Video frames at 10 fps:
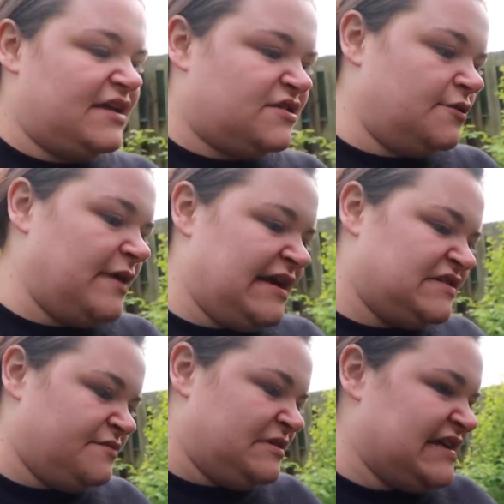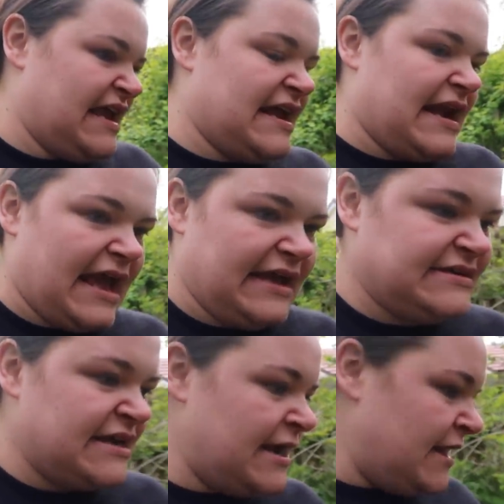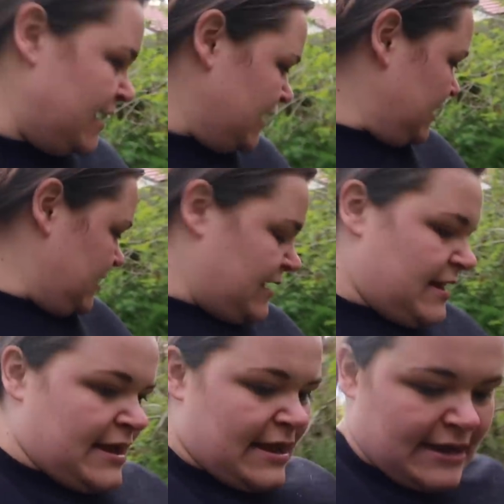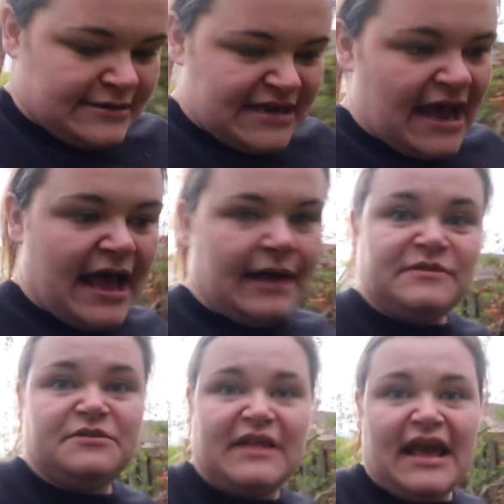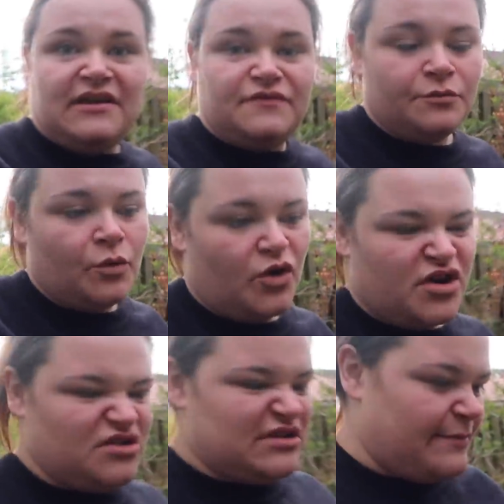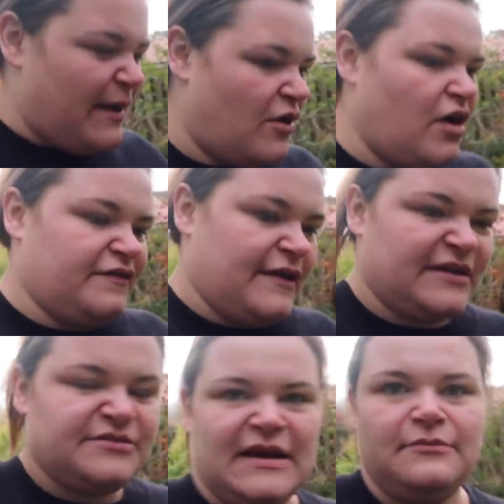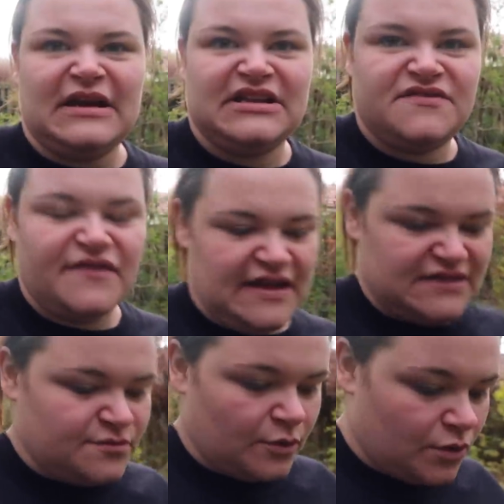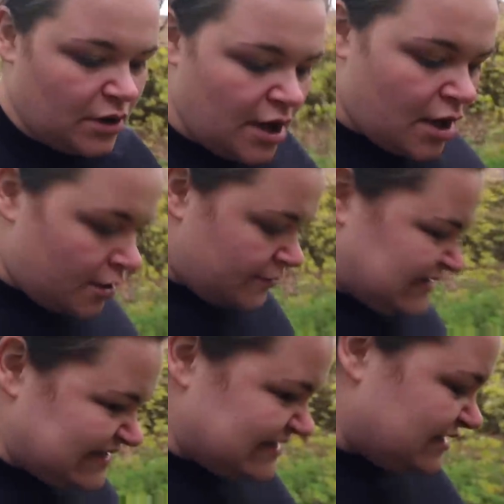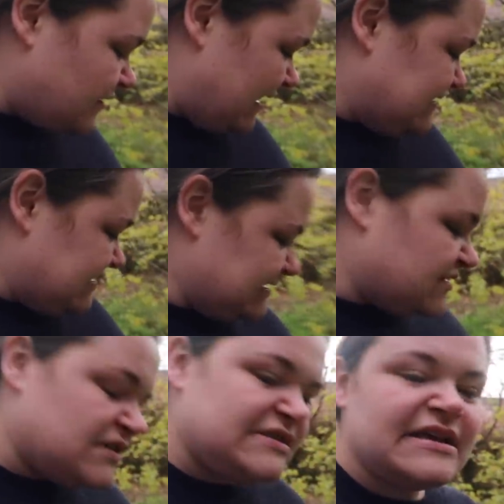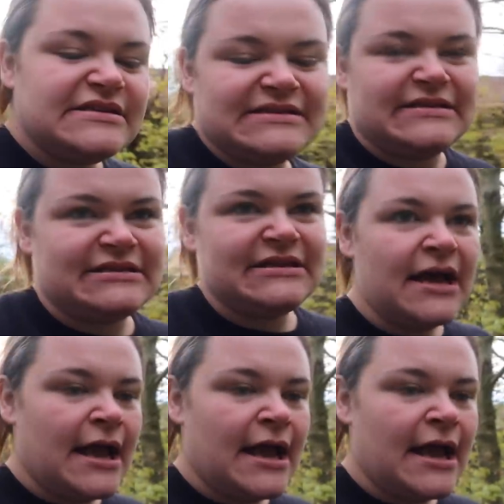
So he's doing tea tonight and I'm doing that evening walk, usually about half an hour, 20 minutes for this walk, which is still quite decent because they're just little.